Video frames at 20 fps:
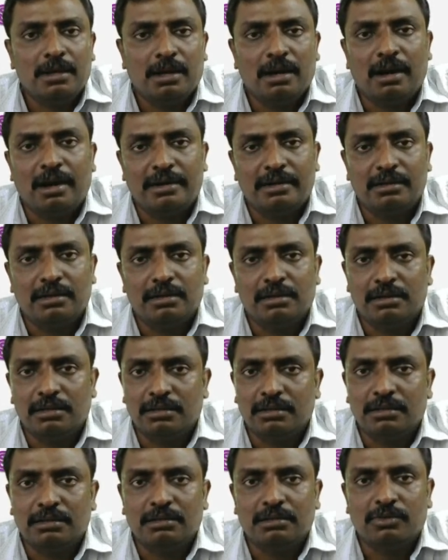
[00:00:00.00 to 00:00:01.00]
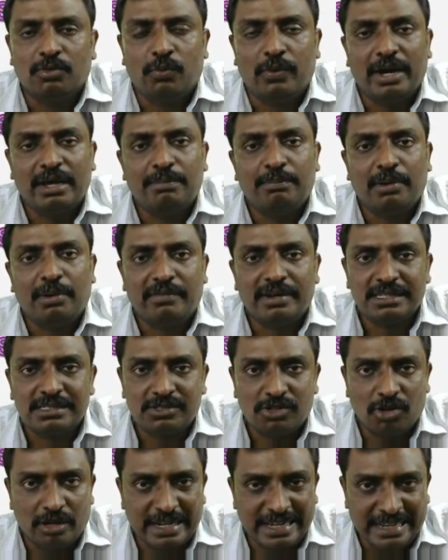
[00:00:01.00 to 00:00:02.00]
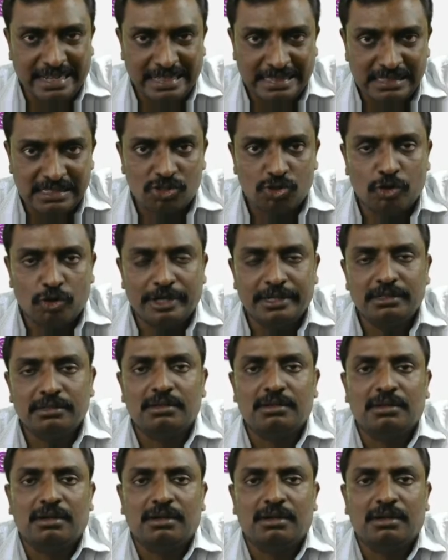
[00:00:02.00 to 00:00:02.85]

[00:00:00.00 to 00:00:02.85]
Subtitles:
and where power is not a constraint,